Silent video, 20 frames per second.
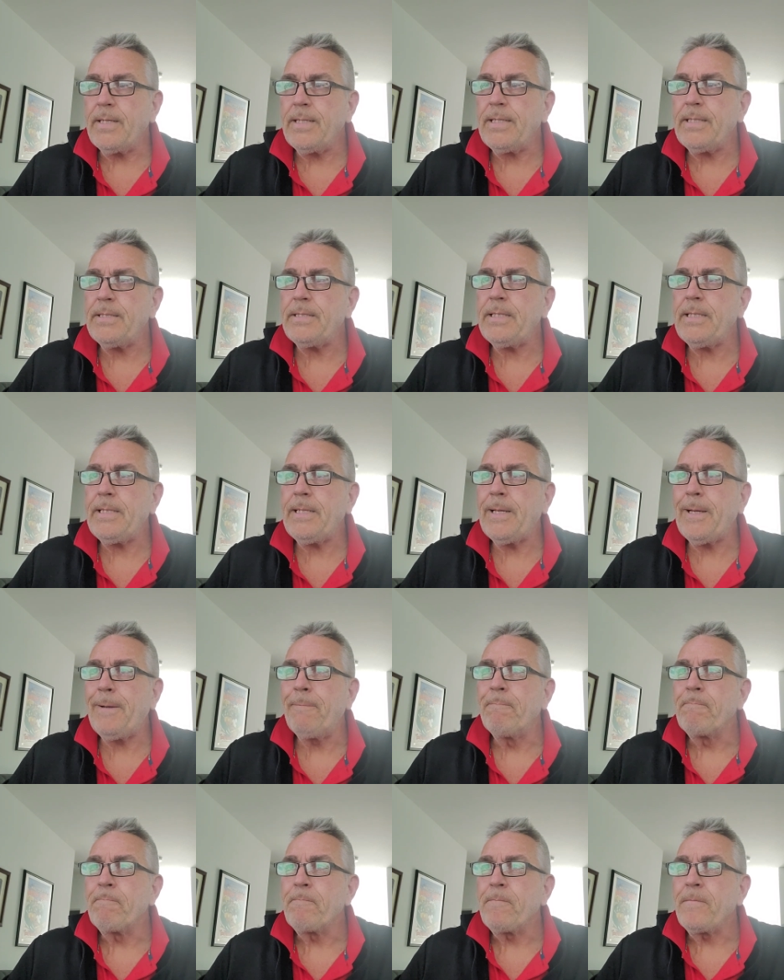In
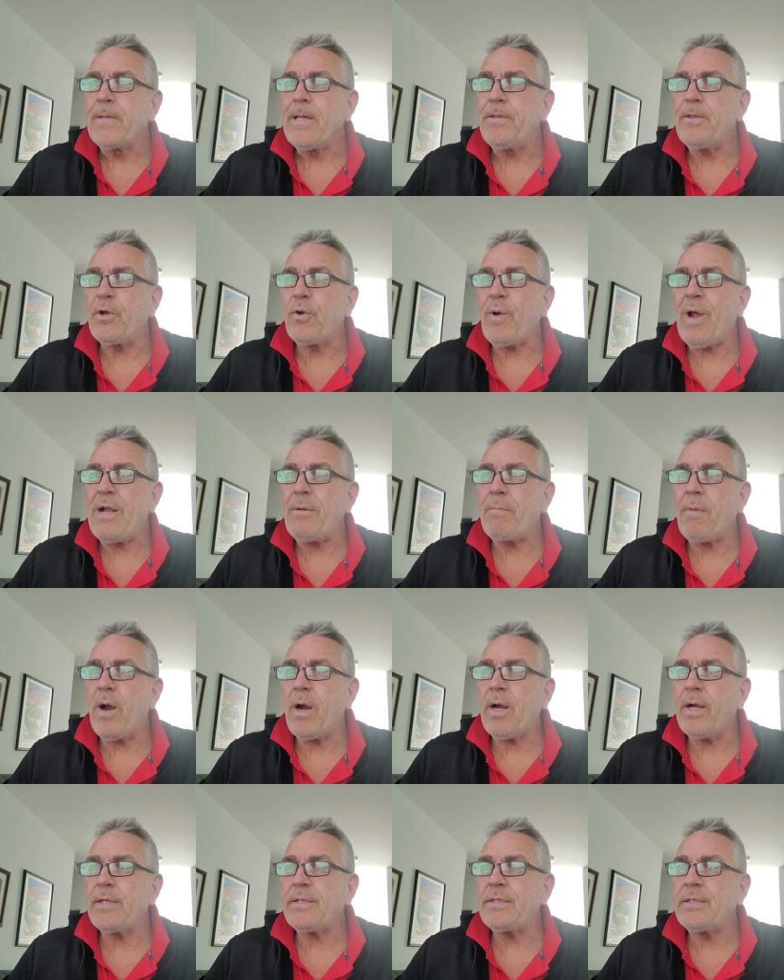the grain
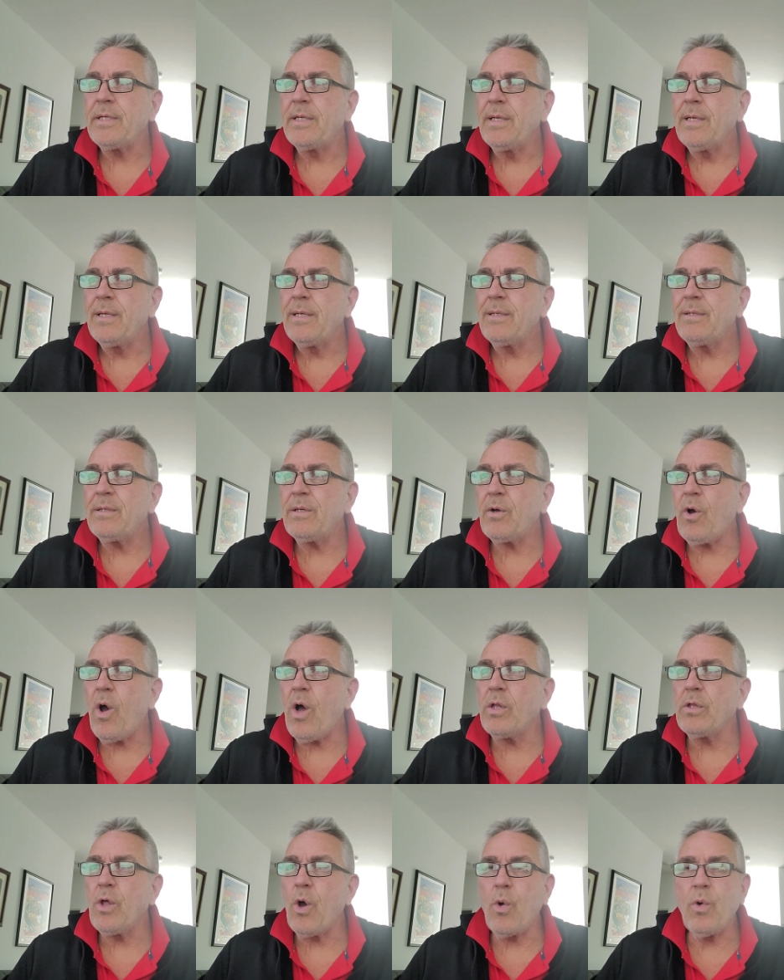markets,
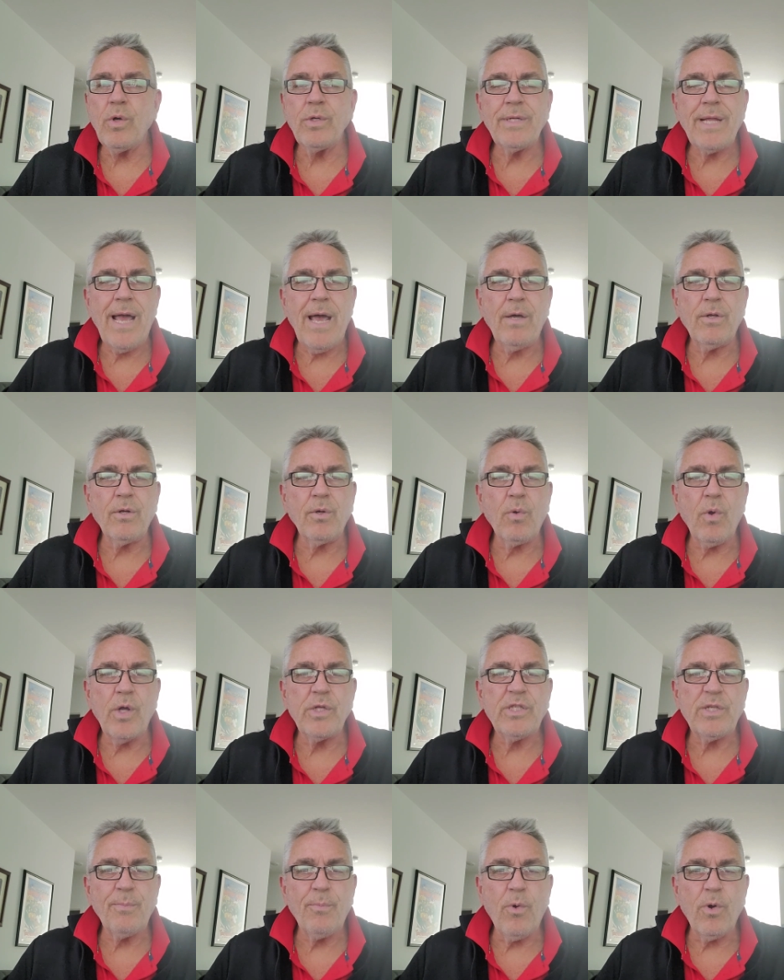all lower down
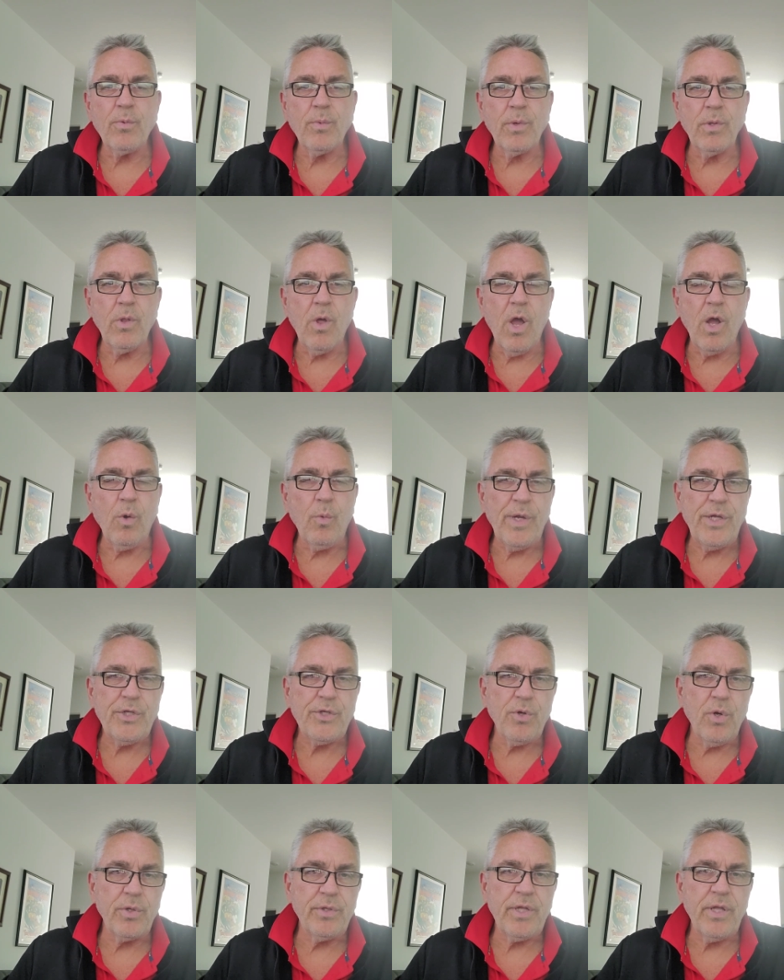across the board. We're long, weak,
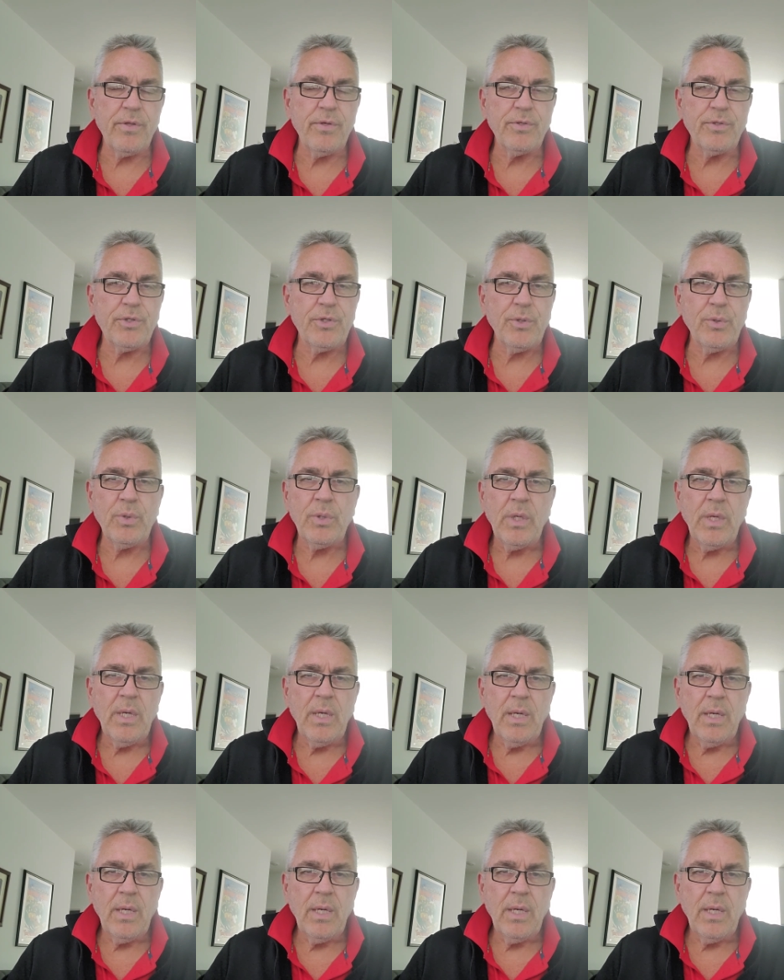short the other two.